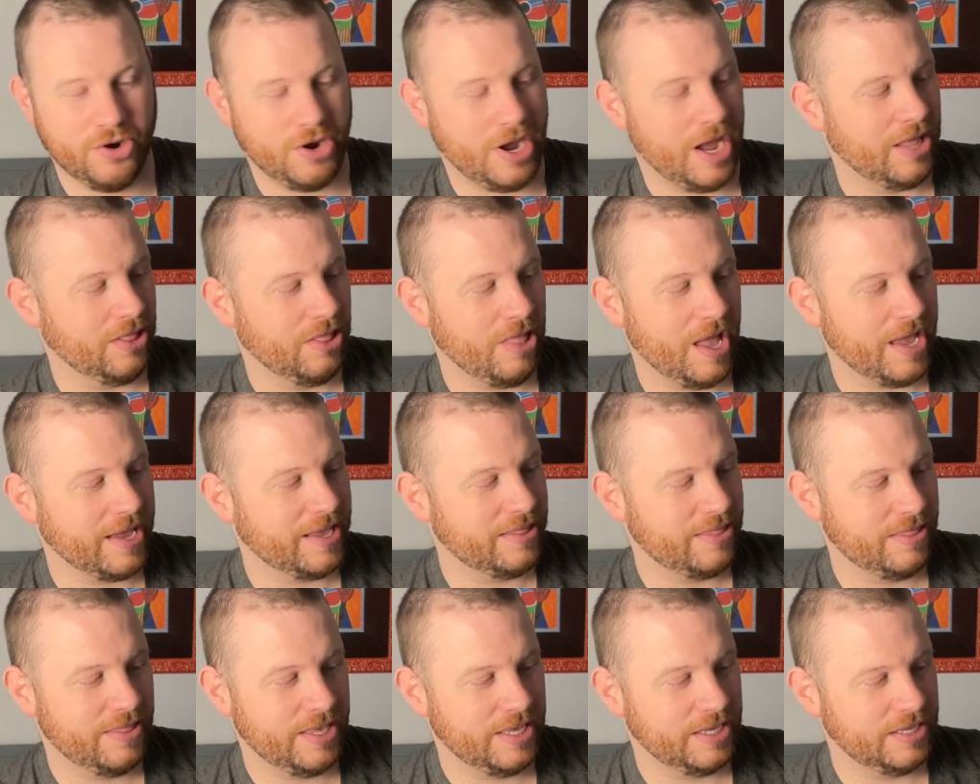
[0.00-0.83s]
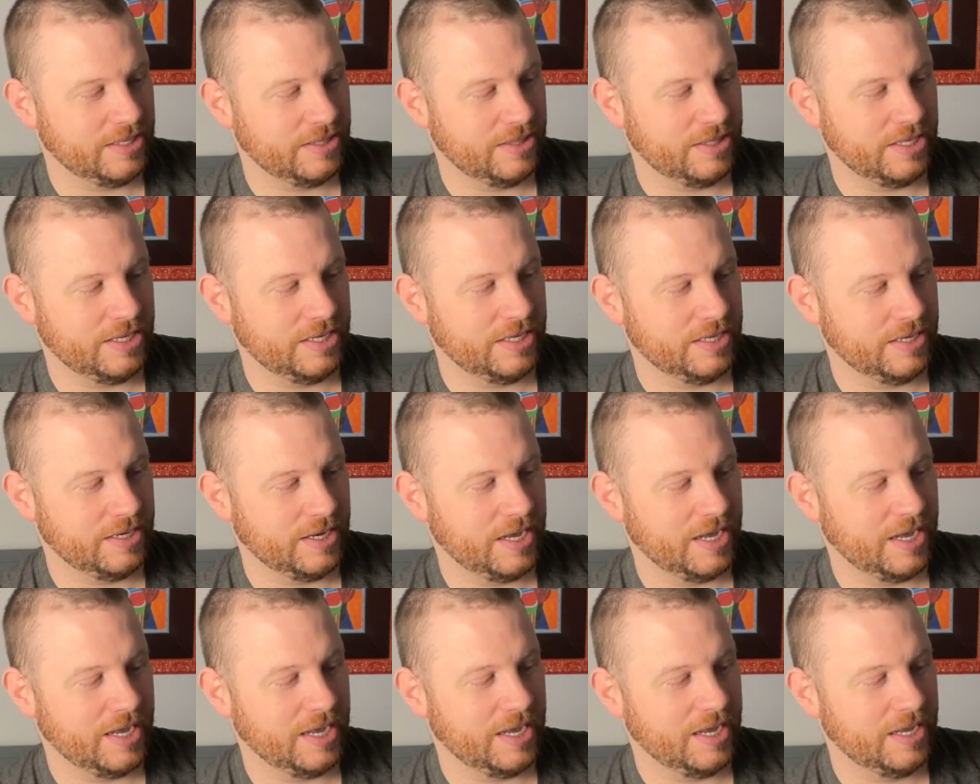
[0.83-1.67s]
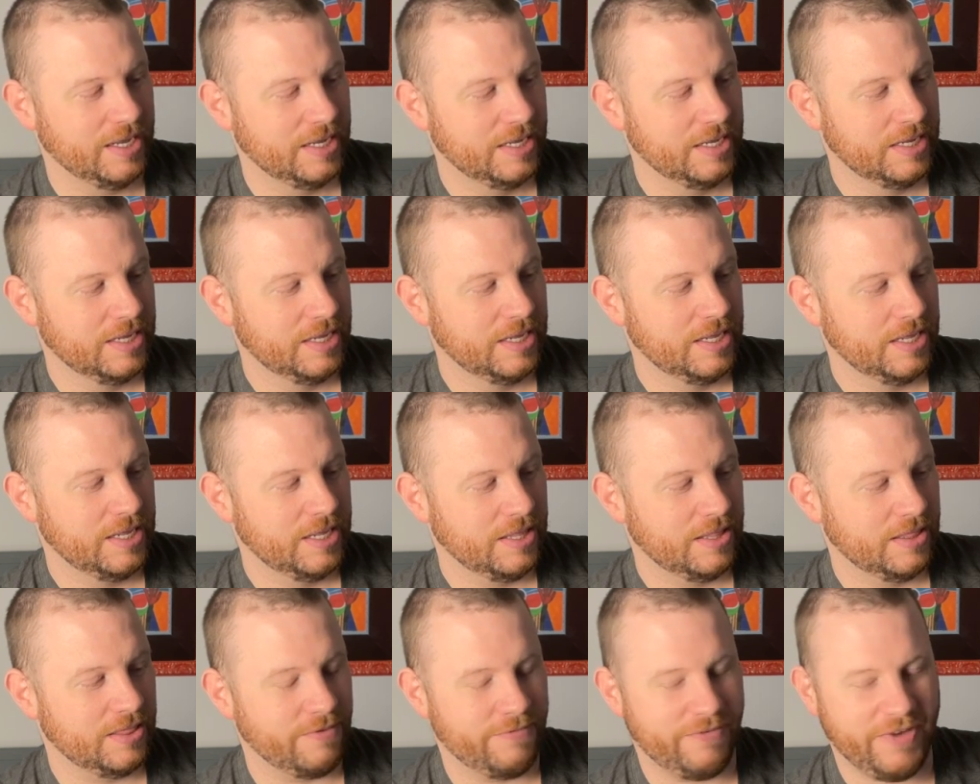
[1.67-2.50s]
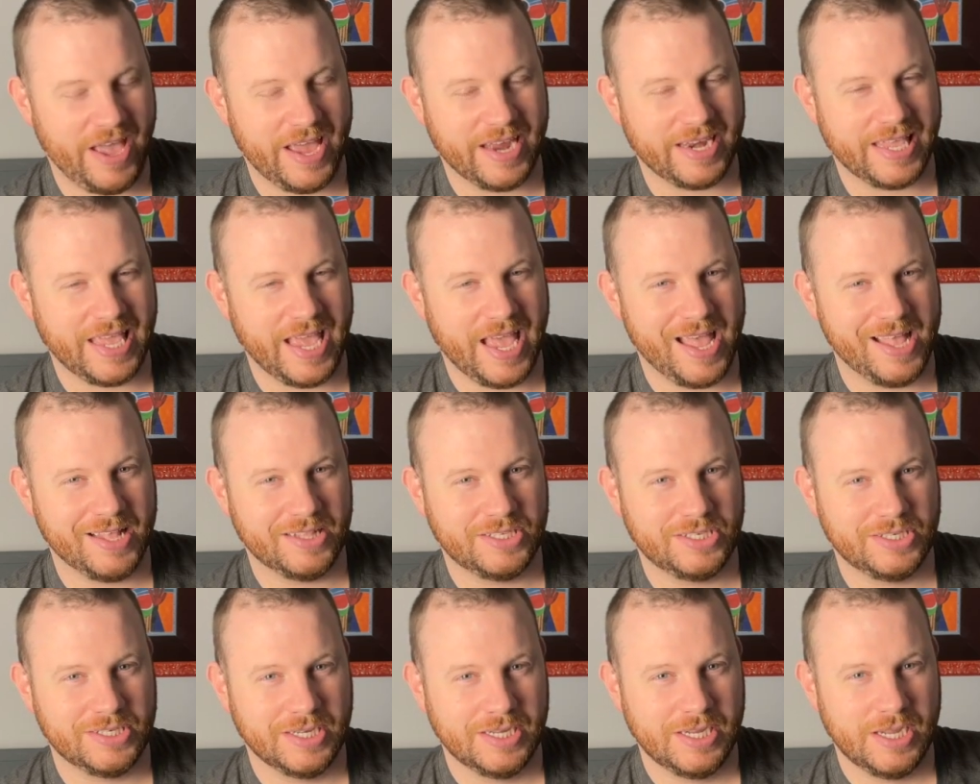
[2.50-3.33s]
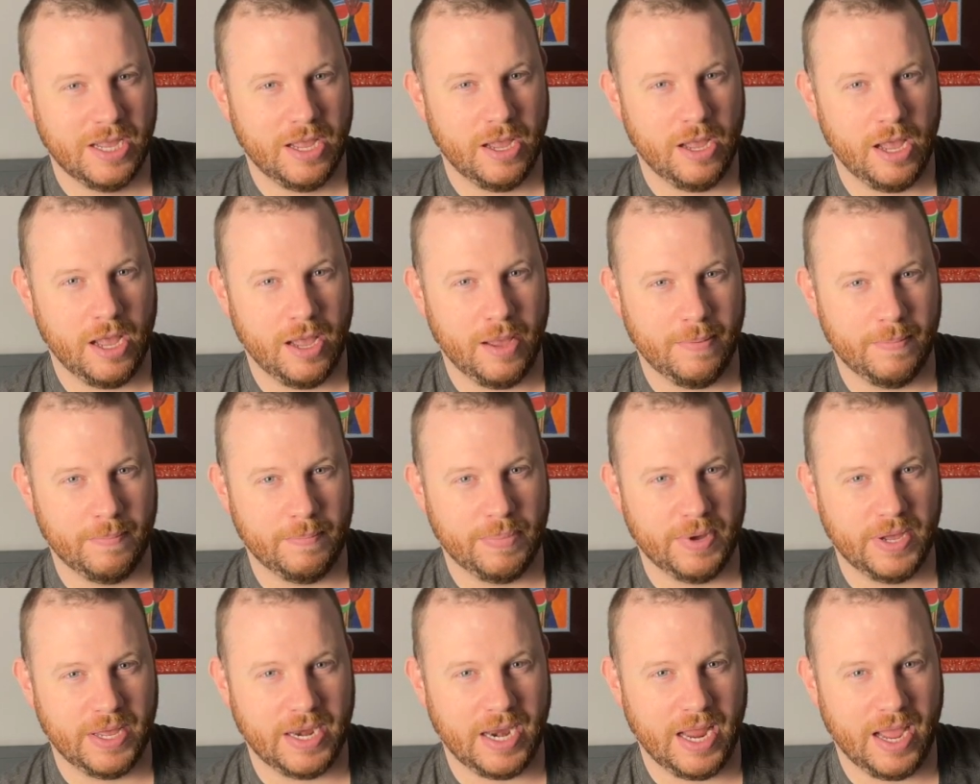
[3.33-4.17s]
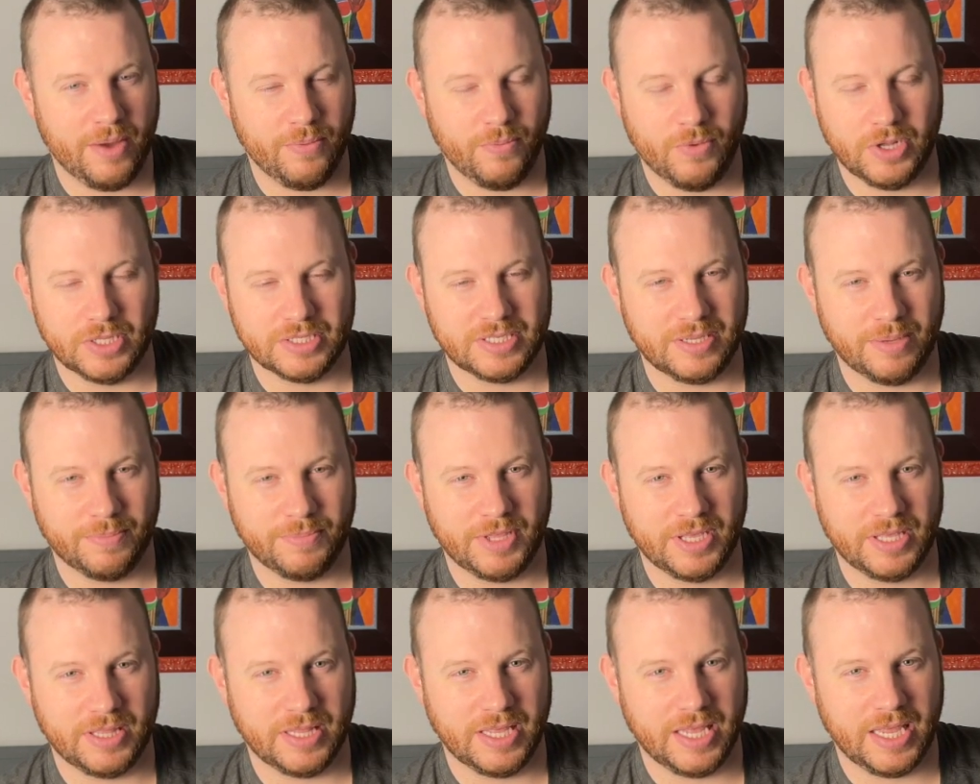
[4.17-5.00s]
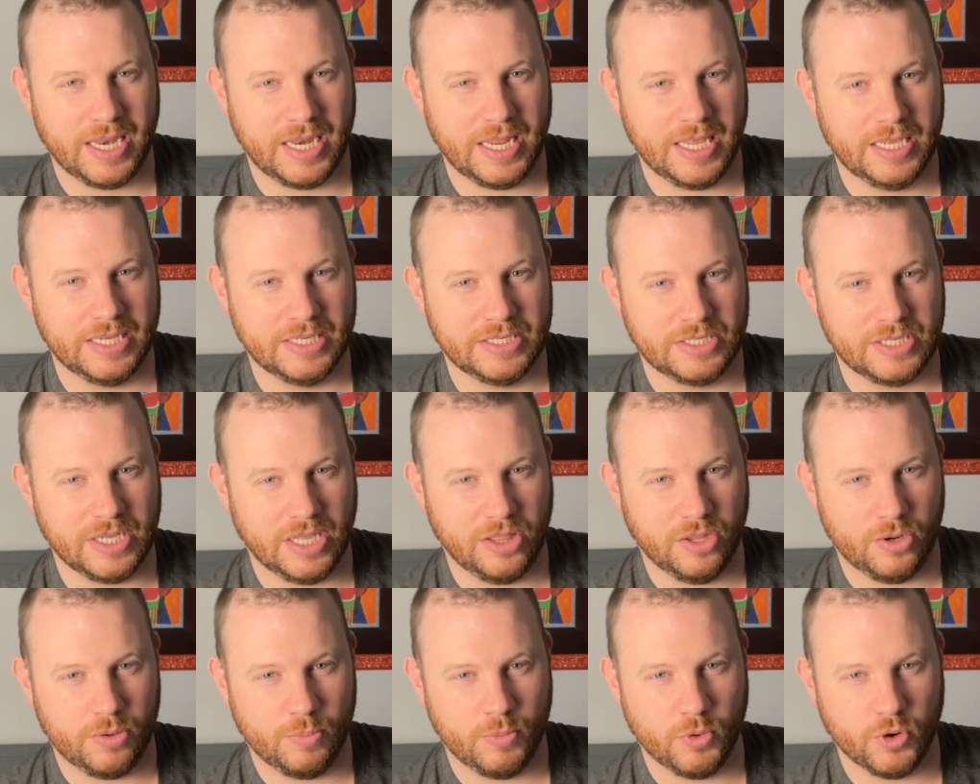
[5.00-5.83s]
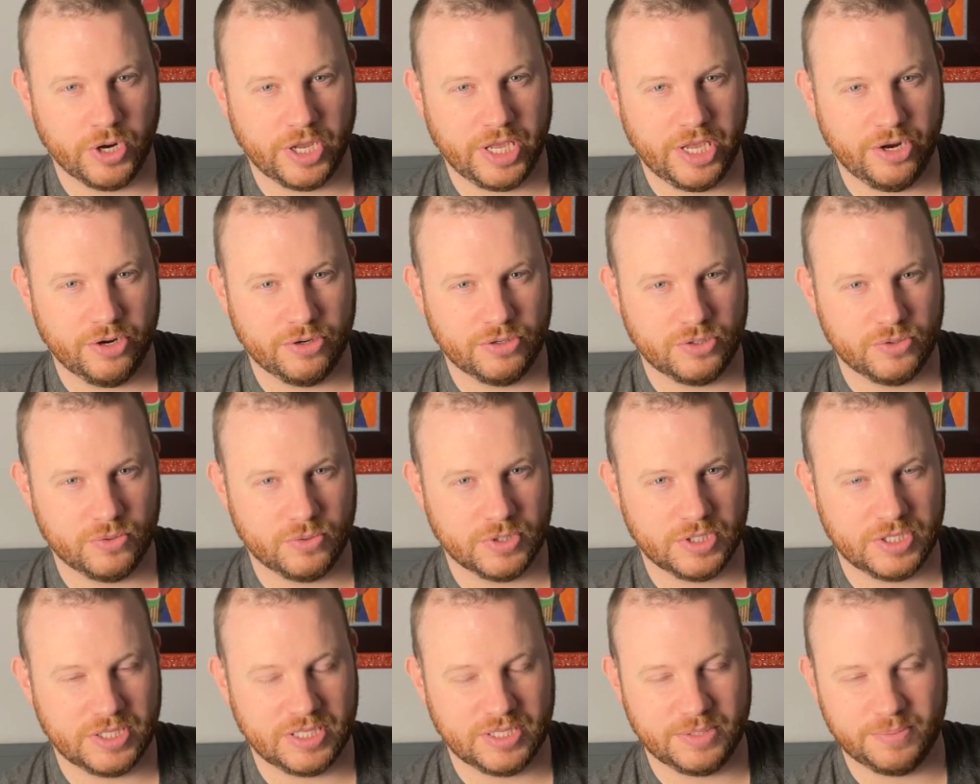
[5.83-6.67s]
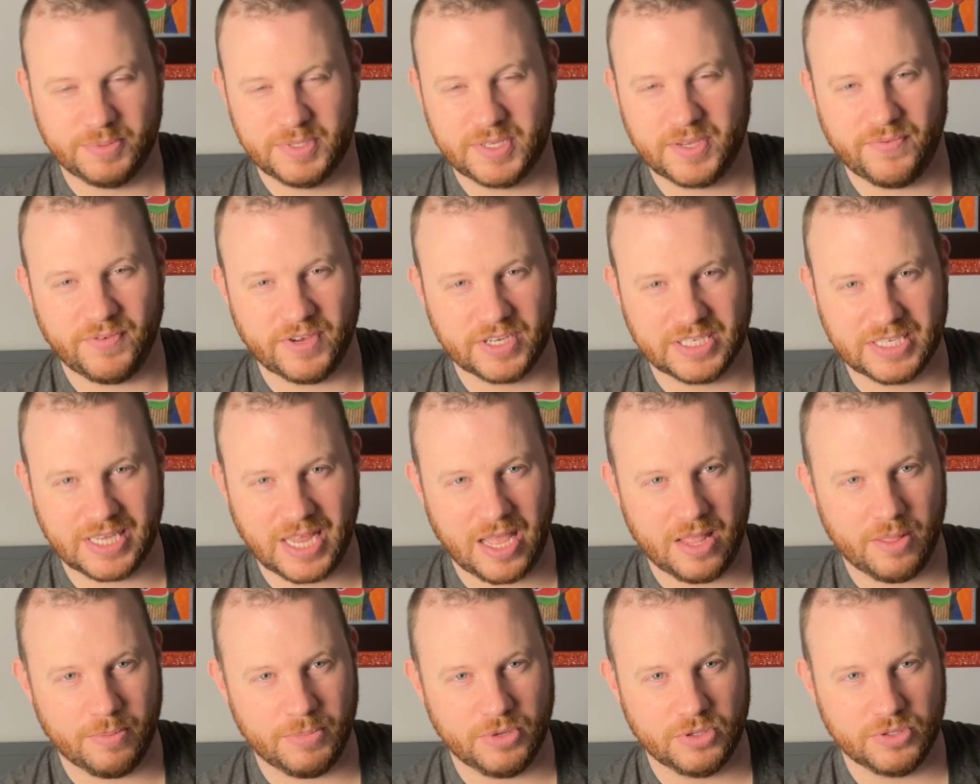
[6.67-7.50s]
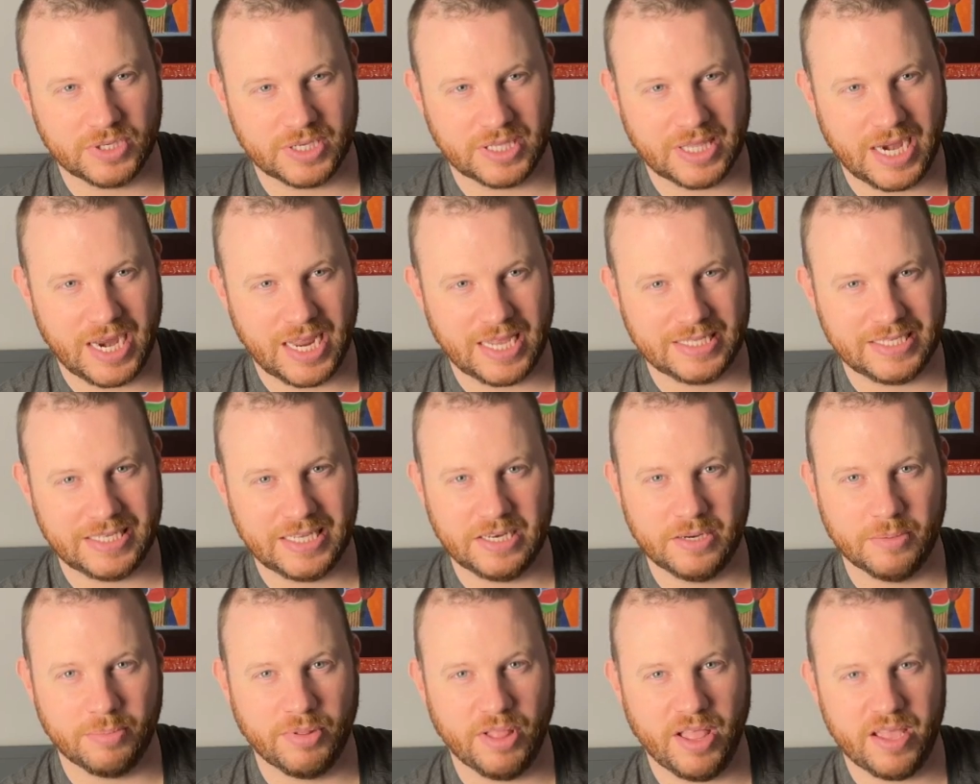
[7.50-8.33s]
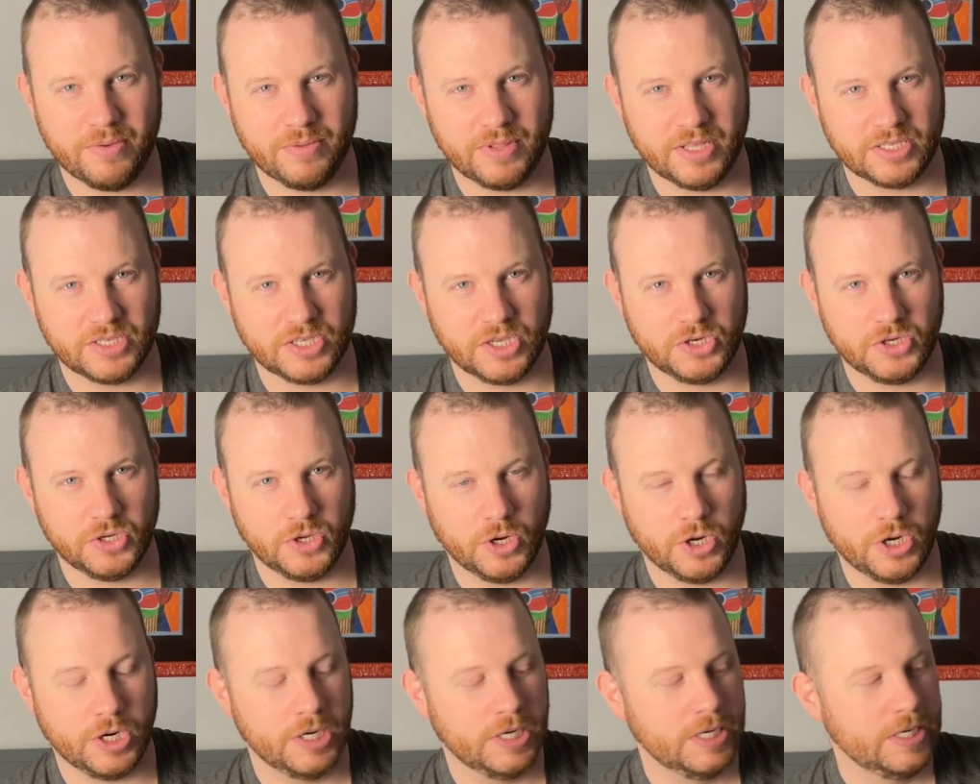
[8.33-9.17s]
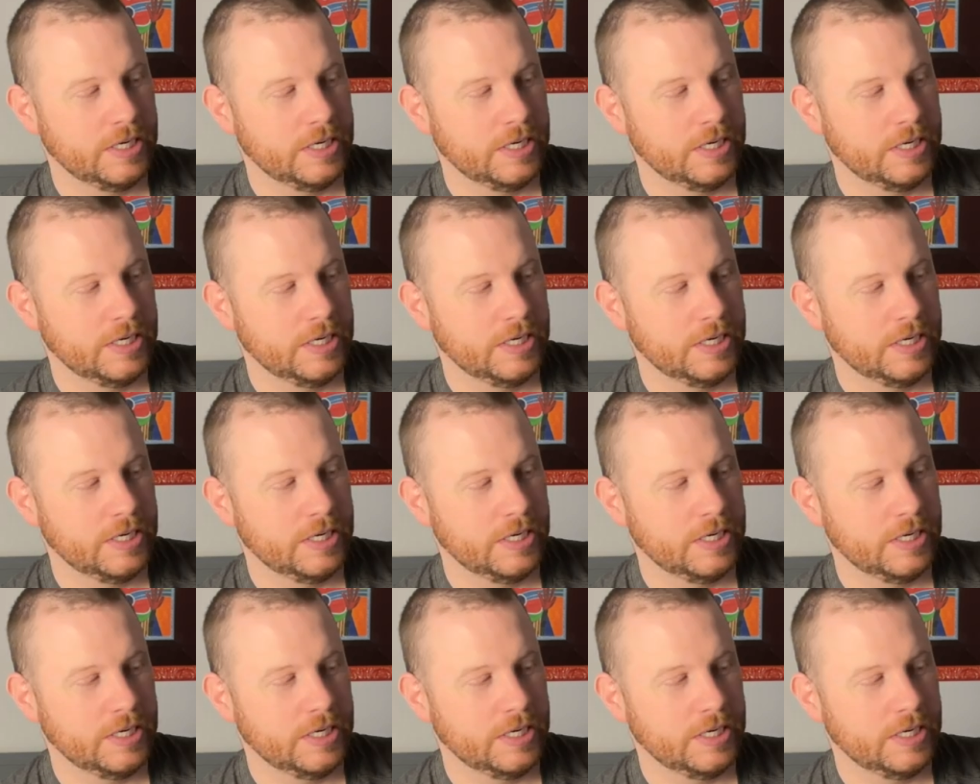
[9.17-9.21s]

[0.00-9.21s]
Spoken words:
I like the Fat Cats, but I want something that is a little more geared towards the specific style of music that I intend to play with this guitar.